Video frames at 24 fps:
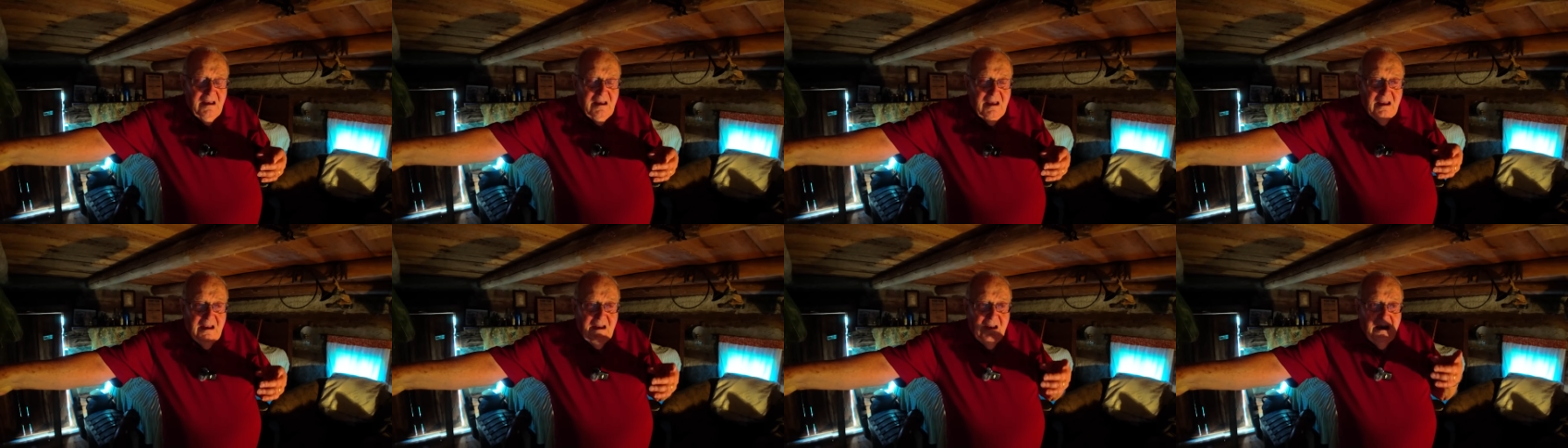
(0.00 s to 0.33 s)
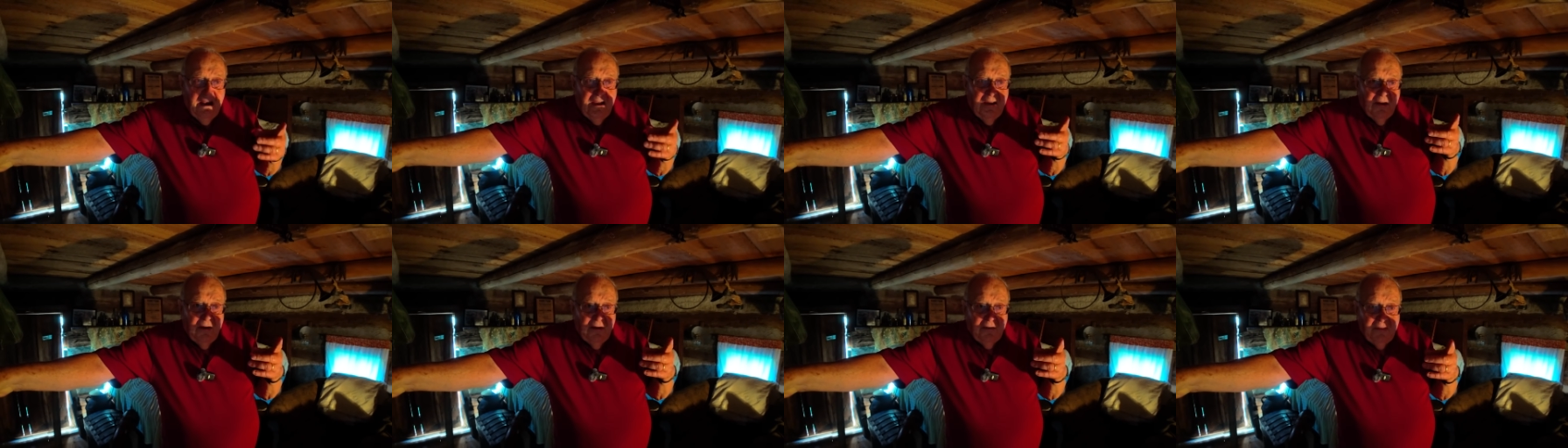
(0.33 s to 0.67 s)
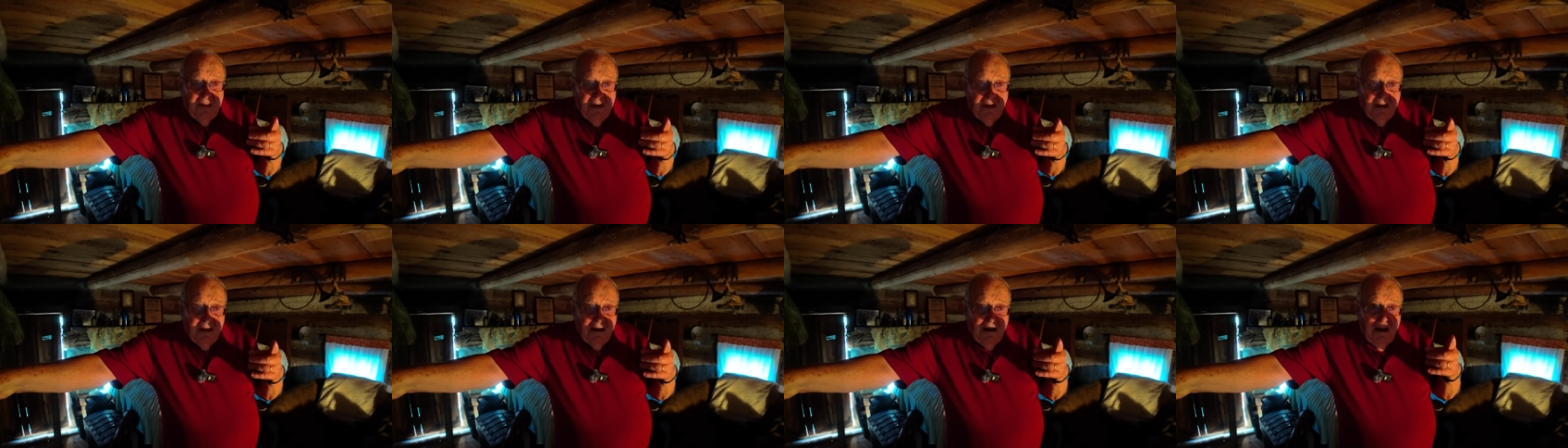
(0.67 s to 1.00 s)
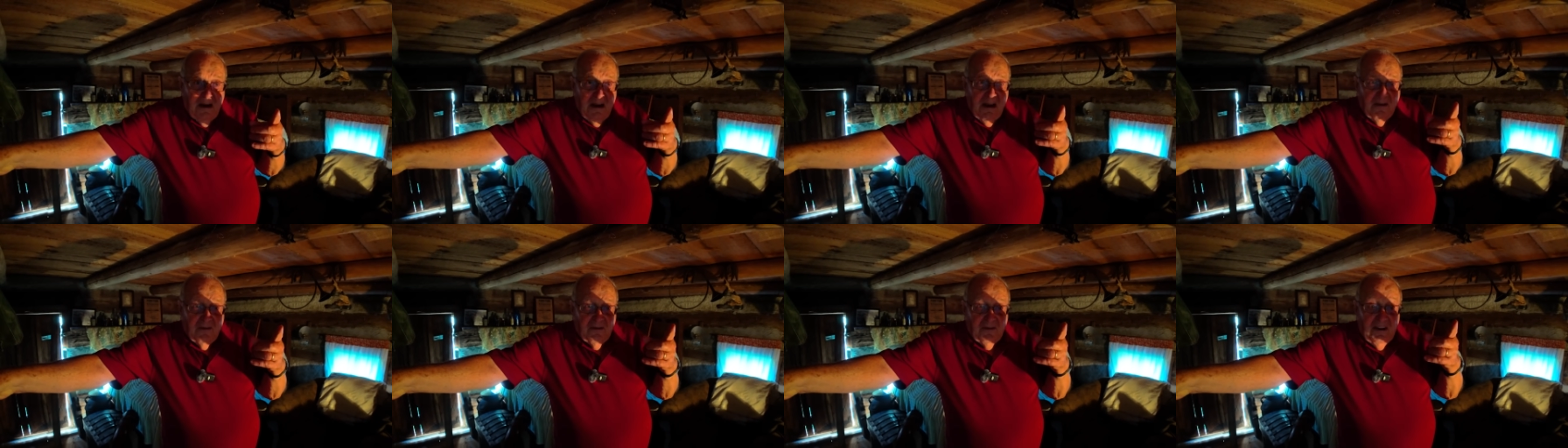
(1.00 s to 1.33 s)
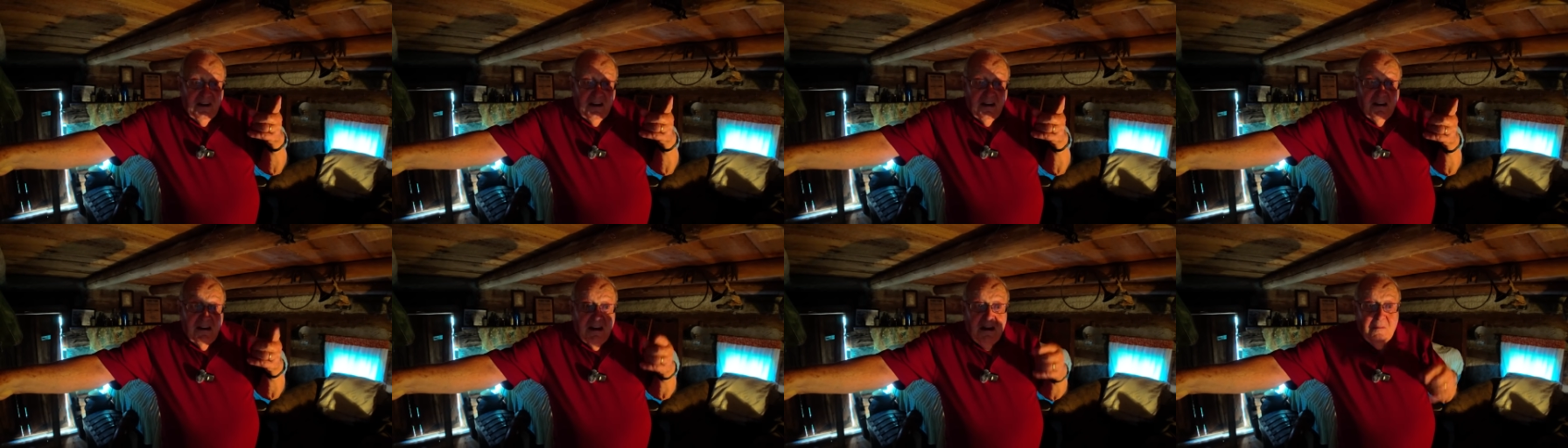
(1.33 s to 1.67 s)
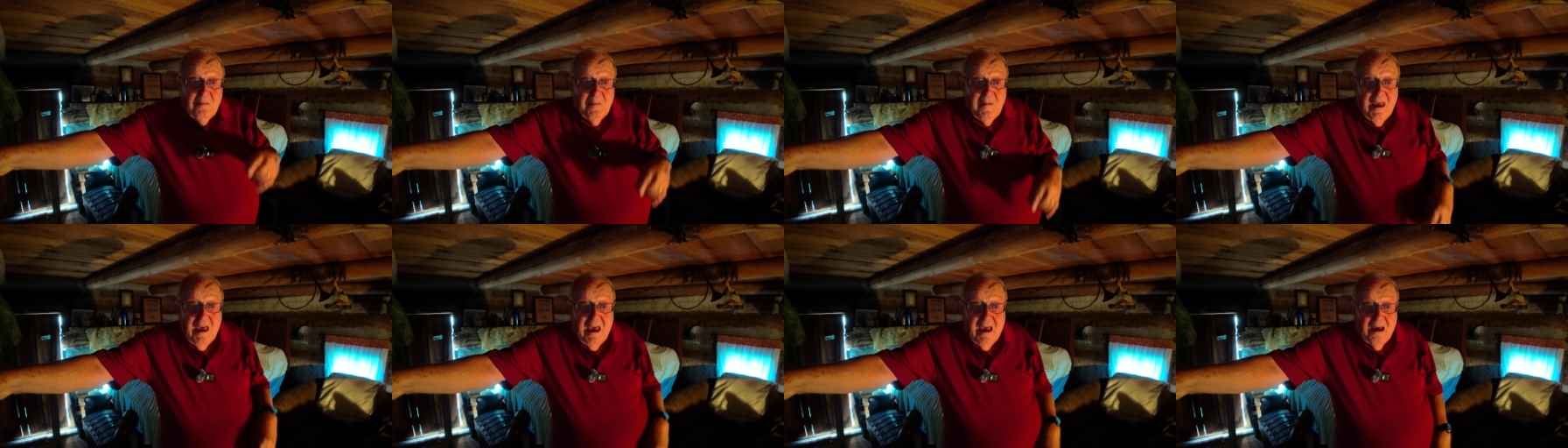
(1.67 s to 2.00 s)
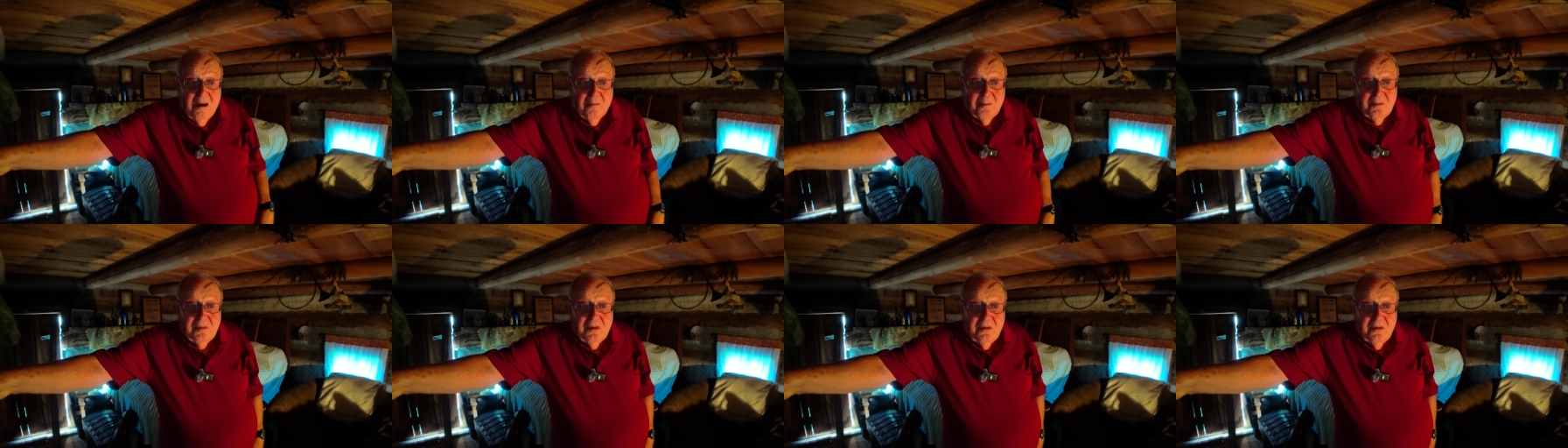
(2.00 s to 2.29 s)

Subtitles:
They lived in Deep Gap,